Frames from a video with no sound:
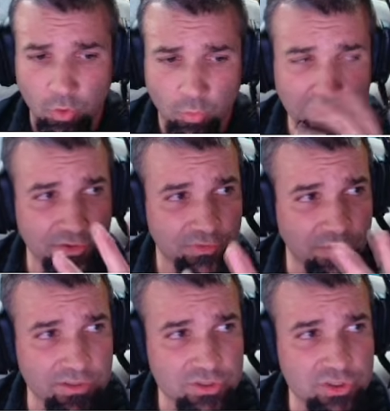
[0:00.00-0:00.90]
We're going to
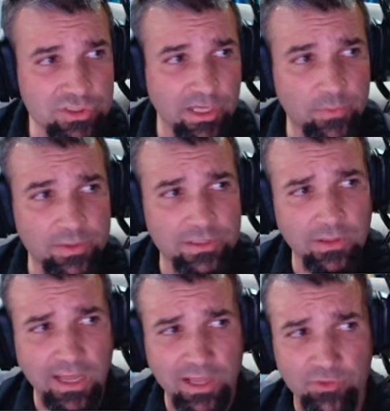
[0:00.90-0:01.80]
start this just like we did
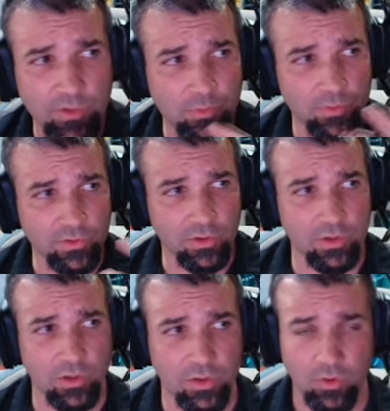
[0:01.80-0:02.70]
last week with our
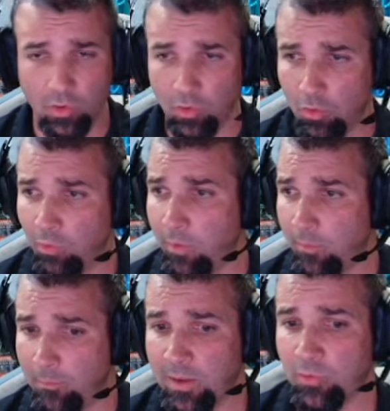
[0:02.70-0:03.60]
good old
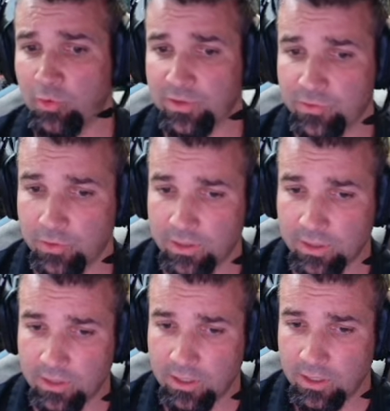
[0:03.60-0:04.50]
memory
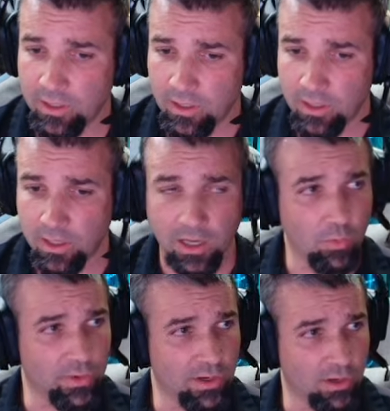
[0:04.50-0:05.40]
circuit. Okay,
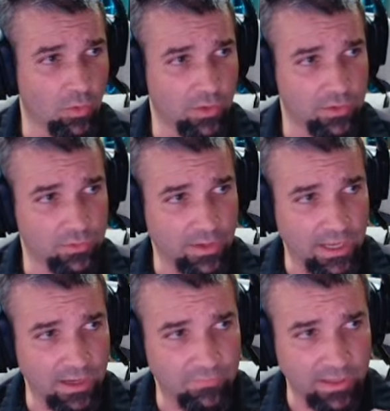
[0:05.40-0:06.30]
we are going to
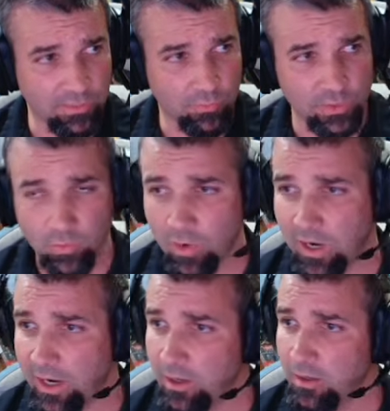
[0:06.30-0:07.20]
have that
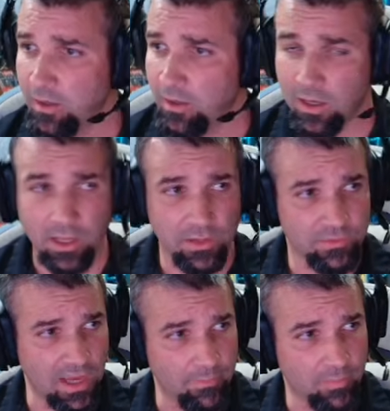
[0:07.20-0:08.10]
3-wire
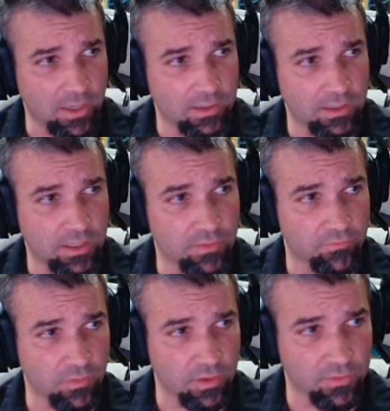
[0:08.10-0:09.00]
stop button in the
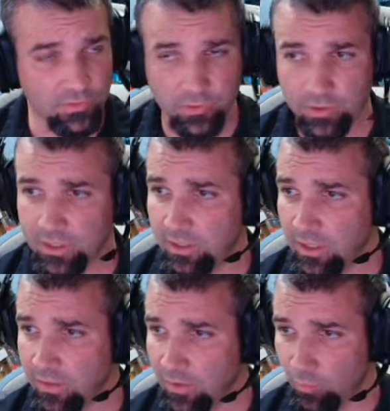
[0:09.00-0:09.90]
front of the circuit,
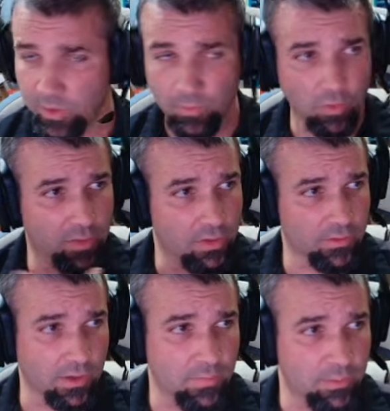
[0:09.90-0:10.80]
and then we will build
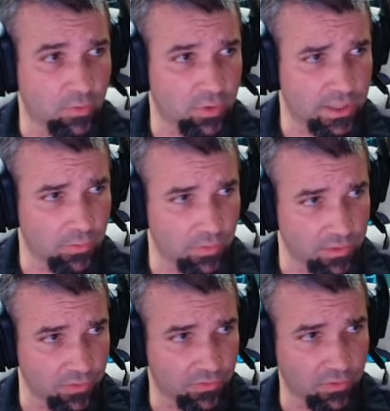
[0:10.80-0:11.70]
our memory in with
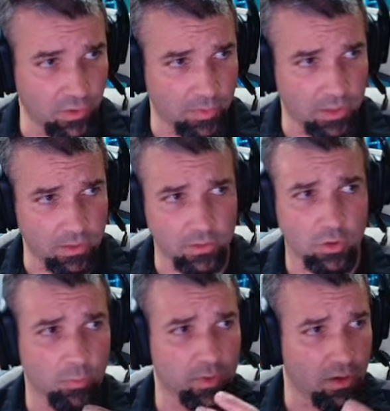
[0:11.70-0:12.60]
our start button, or
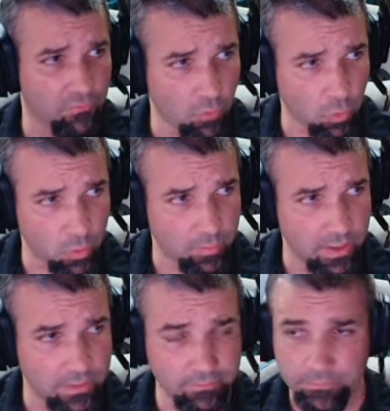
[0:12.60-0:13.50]
it'll be our forward
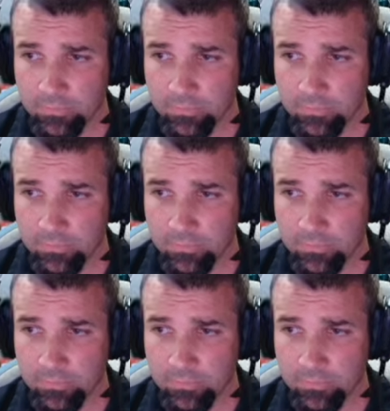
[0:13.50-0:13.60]
button.